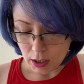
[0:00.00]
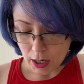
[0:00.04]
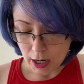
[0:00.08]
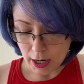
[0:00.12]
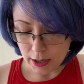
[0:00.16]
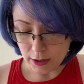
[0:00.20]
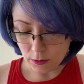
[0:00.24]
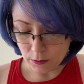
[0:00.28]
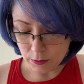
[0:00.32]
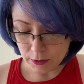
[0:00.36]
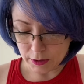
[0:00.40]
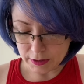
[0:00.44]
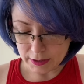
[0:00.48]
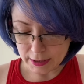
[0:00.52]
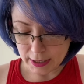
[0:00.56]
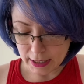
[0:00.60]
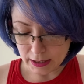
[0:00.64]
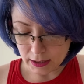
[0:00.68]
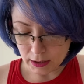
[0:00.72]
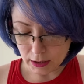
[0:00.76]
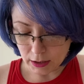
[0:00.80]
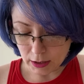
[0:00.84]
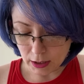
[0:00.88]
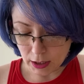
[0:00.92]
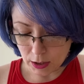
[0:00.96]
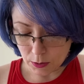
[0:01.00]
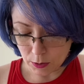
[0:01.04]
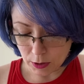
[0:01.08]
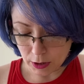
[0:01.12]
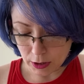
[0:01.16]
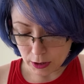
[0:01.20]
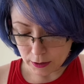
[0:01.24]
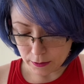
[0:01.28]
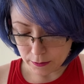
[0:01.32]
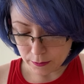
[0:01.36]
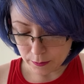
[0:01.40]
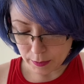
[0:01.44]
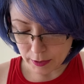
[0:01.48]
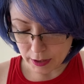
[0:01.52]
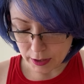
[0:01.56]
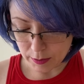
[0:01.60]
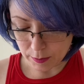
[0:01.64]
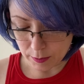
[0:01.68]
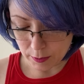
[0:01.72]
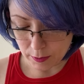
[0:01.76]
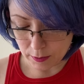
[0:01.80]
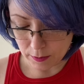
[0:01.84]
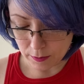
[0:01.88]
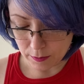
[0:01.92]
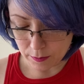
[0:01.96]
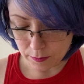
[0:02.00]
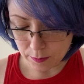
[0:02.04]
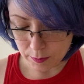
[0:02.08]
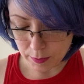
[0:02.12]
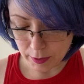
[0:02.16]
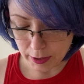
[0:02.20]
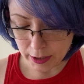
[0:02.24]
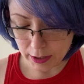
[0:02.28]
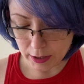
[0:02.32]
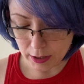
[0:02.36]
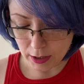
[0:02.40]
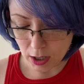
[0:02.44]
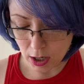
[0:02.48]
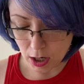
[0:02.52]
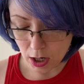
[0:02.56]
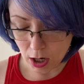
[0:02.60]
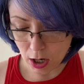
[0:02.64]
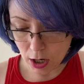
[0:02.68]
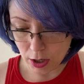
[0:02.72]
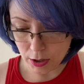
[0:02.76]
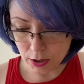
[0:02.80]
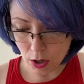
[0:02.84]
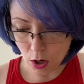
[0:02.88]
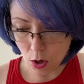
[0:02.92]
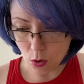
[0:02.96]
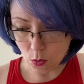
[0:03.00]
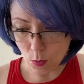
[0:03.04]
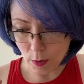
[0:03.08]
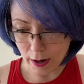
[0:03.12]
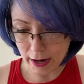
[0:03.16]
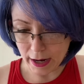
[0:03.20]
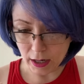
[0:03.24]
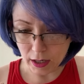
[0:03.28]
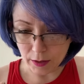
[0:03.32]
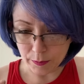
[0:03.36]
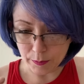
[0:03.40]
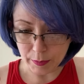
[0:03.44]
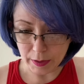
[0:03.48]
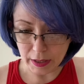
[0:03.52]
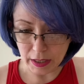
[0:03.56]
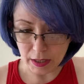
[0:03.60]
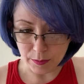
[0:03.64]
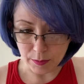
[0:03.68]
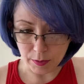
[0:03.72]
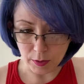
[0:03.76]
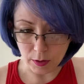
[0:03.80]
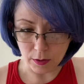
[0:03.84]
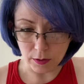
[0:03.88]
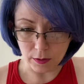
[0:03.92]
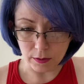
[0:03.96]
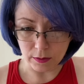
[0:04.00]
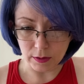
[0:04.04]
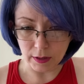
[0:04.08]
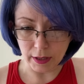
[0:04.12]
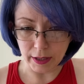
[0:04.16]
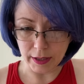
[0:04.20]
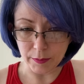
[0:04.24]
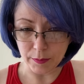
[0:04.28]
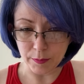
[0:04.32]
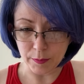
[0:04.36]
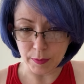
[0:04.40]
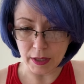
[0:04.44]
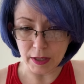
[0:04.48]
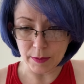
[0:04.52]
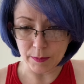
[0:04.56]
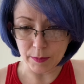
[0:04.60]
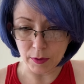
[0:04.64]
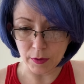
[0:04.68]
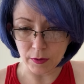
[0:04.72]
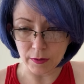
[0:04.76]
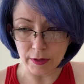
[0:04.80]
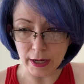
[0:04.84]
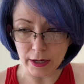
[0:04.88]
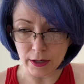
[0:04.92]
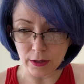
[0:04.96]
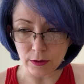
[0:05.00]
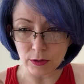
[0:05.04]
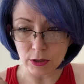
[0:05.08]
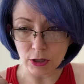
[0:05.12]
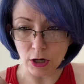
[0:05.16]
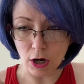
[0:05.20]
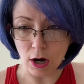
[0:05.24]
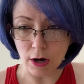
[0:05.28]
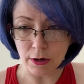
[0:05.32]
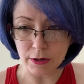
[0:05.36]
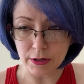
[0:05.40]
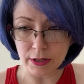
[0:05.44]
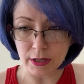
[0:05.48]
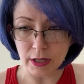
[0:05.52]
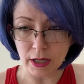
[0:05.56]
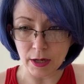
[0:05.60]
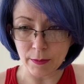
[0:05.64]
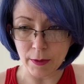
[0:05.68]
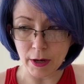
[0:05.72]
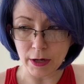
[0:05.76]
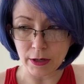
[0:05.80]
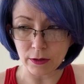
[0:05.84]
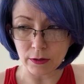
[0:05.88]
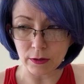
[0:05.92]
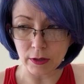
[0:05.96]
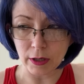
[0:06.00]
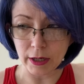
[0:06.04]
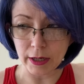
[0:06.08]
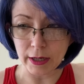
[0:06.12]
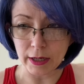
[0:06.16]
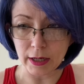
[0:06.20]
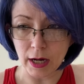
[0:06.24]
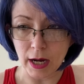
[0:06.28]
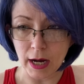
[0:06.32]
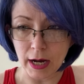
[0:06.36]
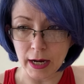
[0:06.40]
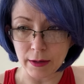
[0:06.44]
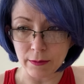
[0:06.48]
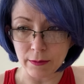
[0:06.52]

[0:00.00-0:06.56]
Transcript: I don't want to say lower people, but unaware people, like people that you talk to them and you're like, I